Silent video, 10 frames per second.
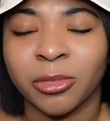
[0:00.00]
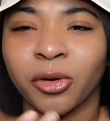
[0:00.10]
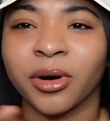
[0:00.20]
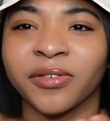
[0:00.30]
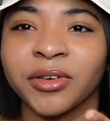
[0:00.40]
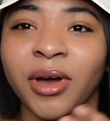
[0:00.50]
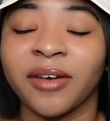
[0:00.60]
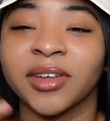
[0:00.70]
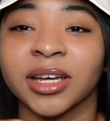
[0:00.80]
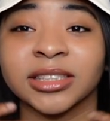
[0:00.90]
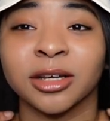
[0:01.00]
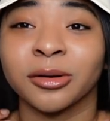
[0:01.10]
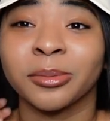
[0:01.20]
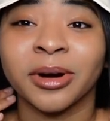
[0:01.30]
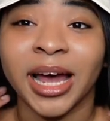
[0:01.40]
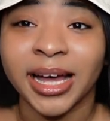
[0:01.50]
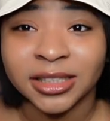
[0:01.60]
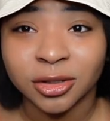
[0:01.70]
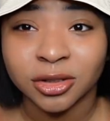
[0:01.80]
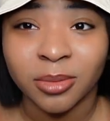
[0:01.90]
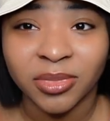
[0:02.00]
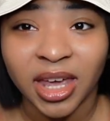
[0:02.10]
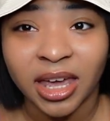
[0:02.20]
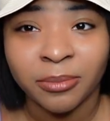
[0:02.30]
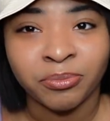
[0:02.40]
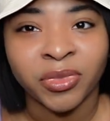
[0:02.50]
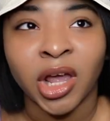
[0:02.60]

or if you have like a silk press or something,